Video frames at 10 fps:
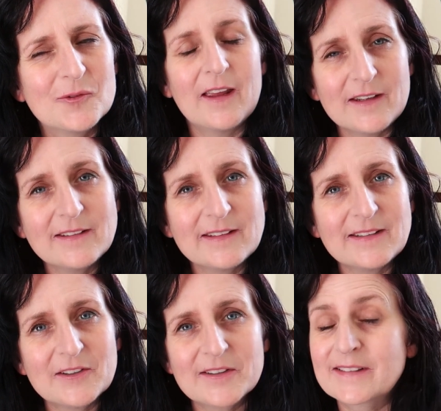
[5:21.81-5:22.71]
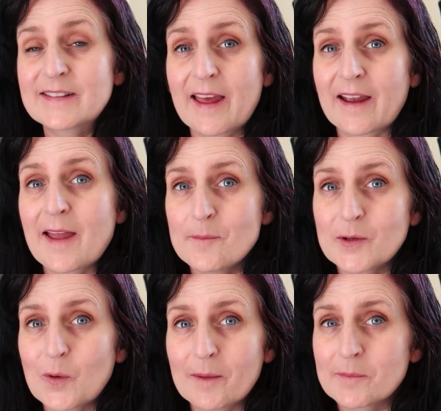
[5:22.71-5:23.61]
It is a series that can be
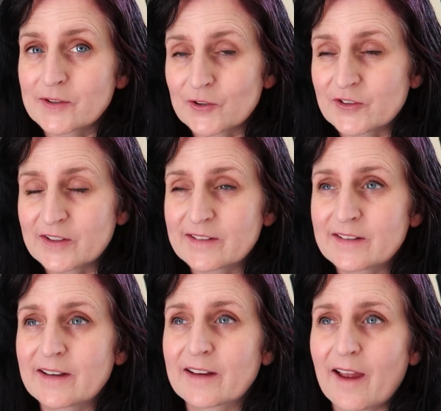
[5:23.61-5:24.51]
quite misogynistic.